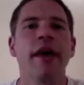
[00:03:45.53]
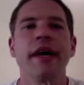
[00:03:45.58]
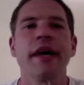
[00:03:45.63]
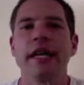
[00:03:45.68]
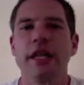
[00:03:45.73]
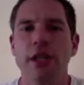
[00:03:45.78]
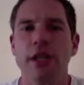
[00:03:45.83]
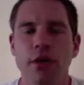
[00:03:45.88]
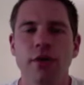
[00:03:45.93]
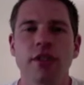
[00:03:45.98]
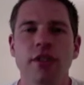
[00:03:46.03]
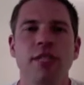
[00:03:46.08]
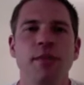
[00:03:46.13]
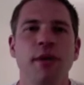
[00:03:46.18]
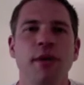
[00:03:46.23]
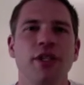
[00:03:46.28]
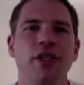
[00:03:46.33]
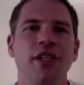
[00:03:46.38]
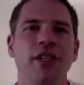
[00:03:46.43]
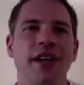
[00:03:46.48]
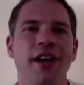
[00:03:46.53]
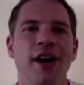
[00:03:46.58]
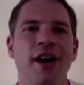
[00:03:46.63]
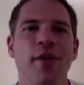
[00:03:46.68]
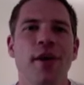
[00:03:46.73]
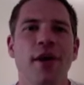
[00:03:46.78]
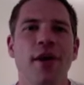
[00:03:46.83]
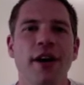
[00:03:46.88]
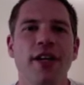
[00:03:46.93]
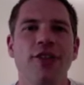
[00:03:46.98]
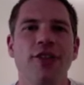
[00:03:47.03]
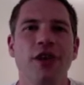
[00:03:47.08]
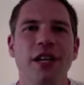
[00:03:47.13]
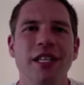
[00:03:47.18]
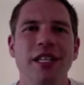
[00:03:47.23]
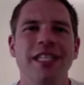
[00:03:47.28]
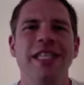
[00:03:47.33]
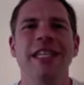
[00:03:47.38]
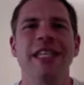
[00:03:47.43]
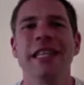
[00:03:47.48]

and not so much on the carbohydrates.